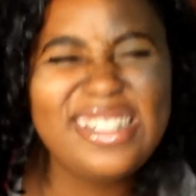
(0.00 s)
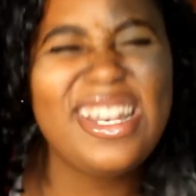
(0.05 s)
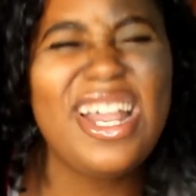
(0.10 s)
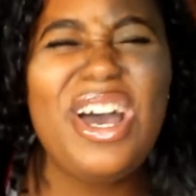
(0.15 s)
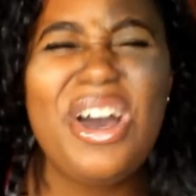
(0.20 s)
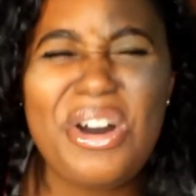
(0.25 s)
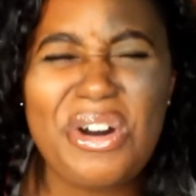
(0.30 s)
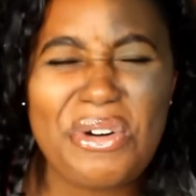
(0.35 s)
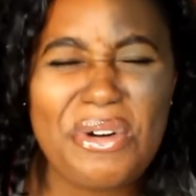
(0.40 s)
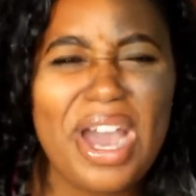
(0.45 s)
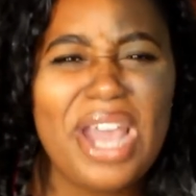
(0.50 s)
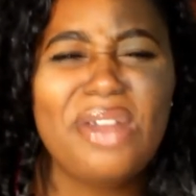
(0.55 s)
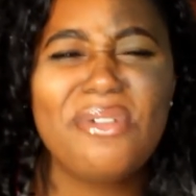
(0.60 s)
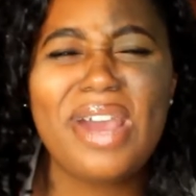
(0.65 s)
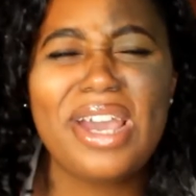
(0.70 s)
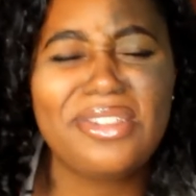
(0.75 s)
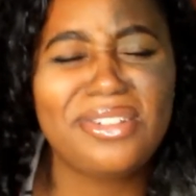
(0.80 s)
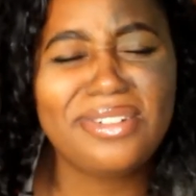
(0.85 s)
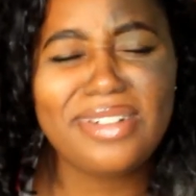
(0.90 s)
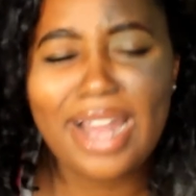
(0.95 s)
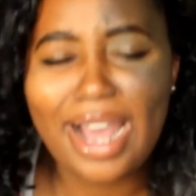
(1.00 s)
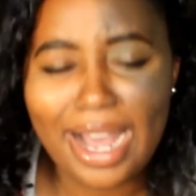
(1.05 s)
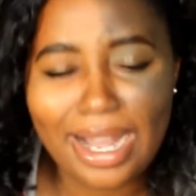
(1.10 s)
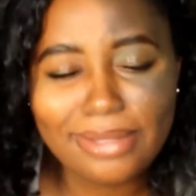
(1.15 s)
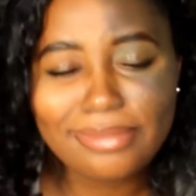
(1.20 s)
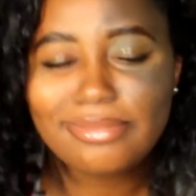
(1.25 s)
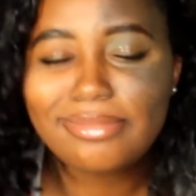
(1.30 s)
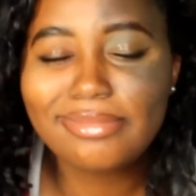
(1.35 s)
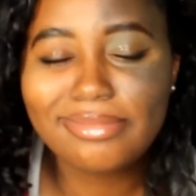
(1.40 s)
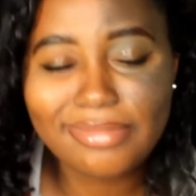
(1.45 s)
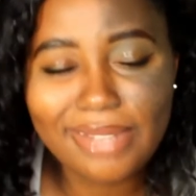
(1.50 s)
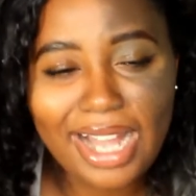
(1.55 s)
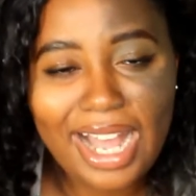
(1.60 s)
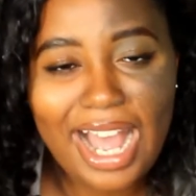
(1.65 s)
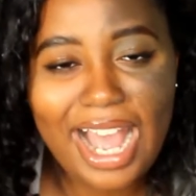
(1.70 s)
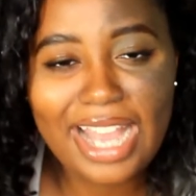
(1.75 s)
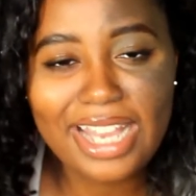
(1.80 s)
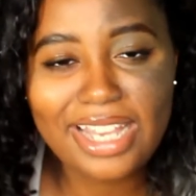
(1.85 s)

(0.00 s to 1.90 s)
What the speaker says: No, I'd rather not I